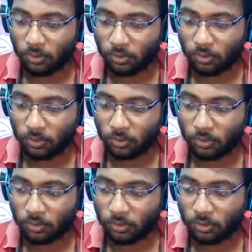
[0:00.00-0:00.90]

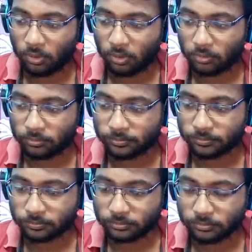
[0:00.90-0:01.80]

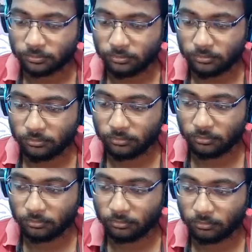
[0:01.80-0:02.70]

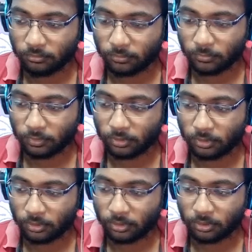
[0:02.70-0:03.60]

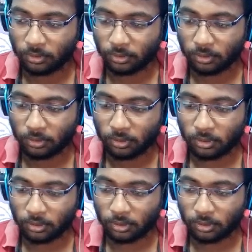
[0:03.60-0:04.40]
Nobody speaks.